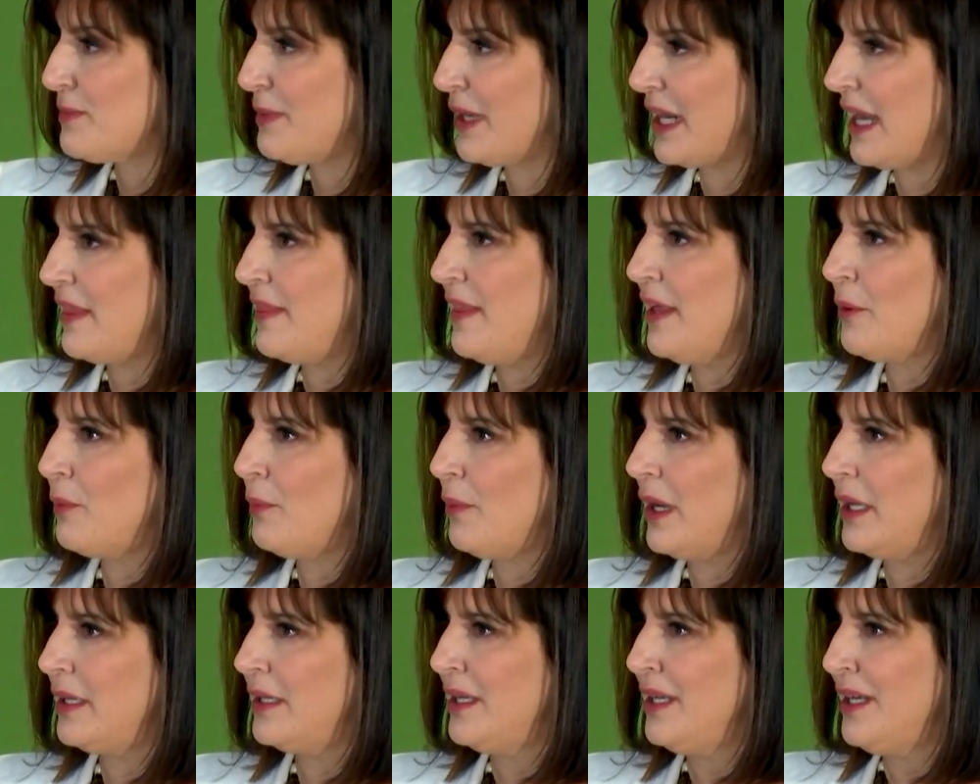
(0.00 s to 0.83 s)
But I think
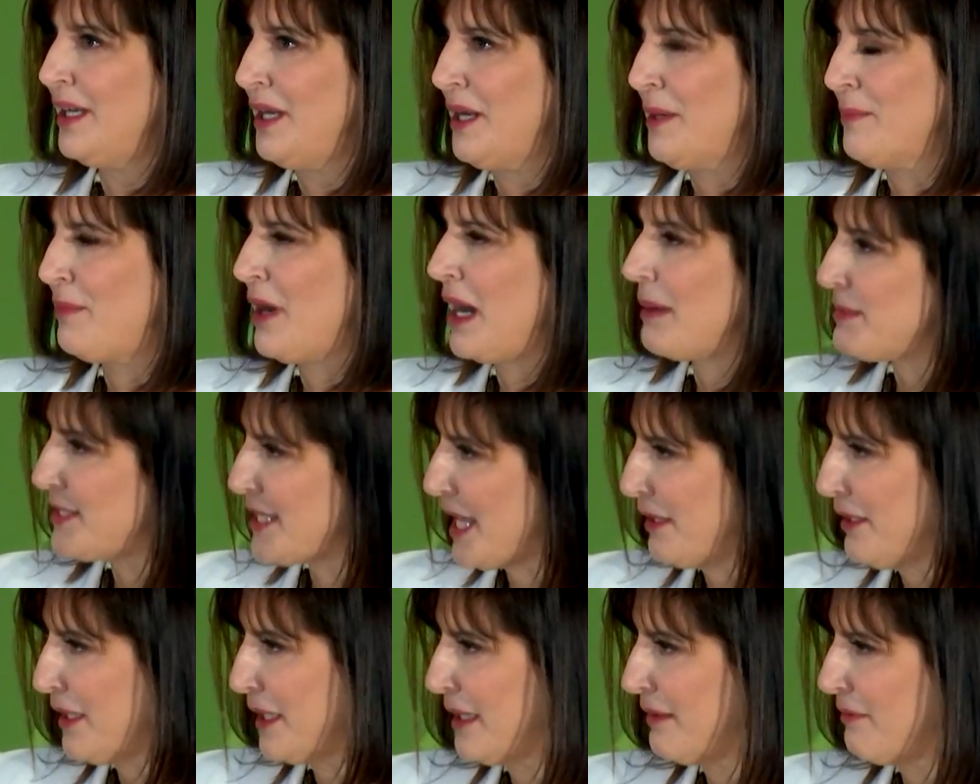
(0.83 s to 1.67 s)
when Bob
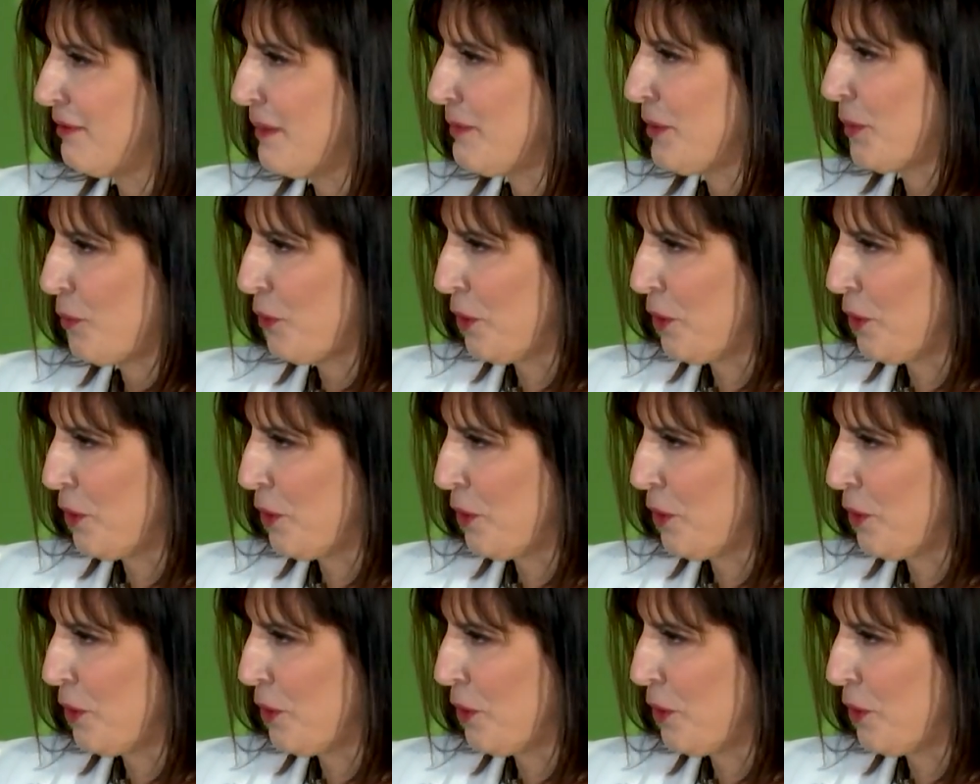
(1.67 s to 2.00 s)
Zelick from the